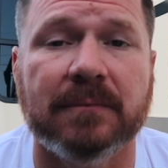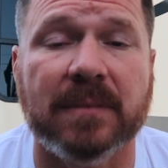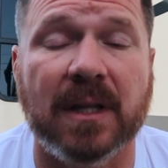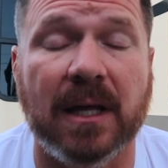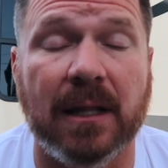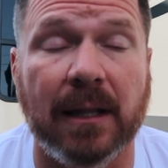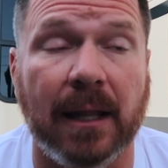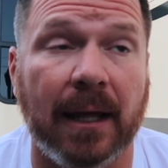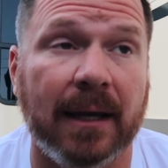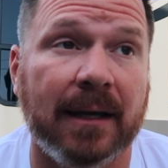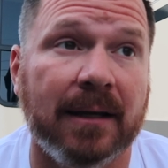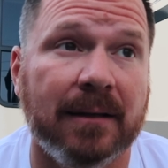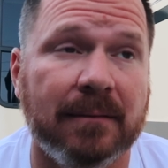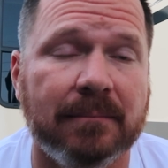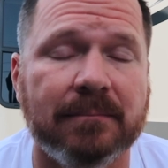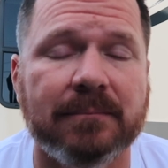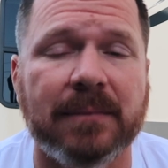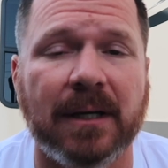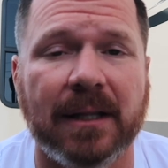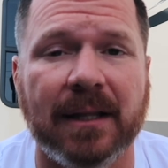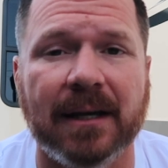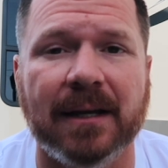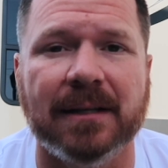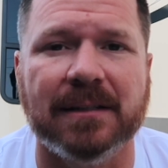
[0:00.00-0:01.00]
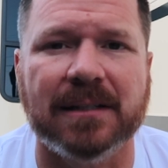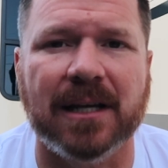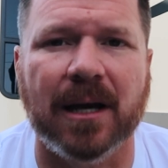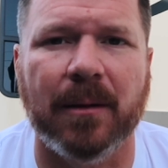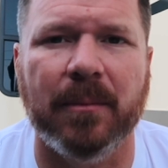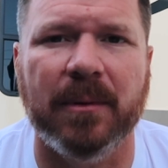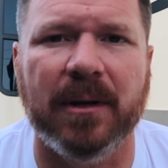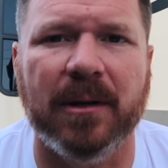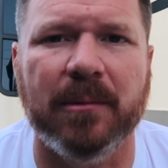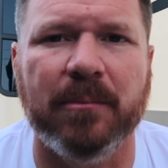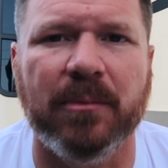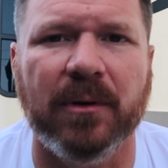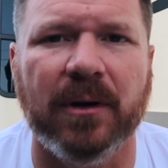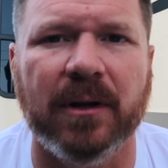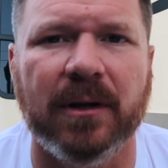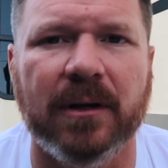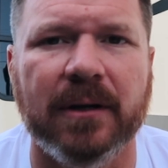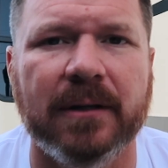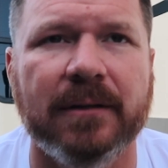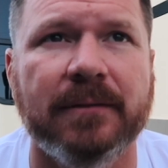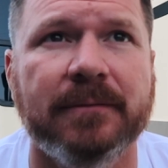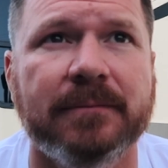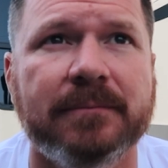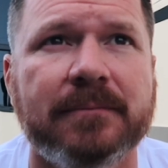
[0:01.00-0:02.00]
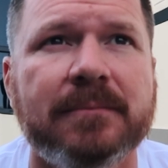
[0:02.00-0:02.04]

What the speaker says: I like it. I think it's coming in pretty good.